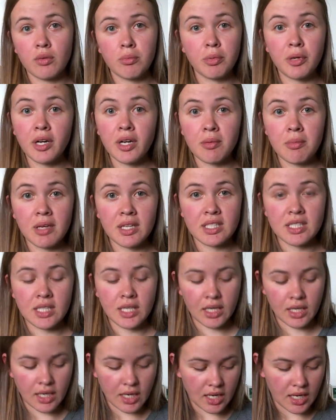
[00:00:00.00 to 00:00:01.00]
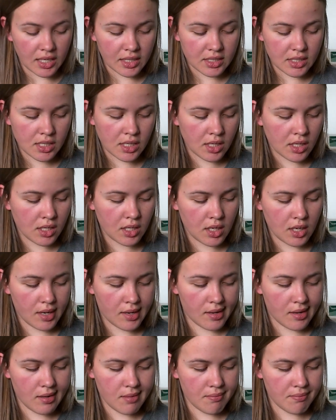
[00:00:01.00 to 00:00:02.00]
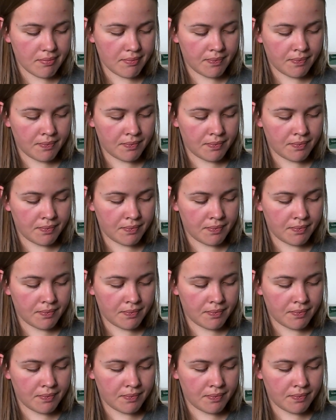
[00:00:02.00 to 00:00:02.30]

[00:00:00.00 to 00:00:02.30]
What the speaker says: pretty basic knit. And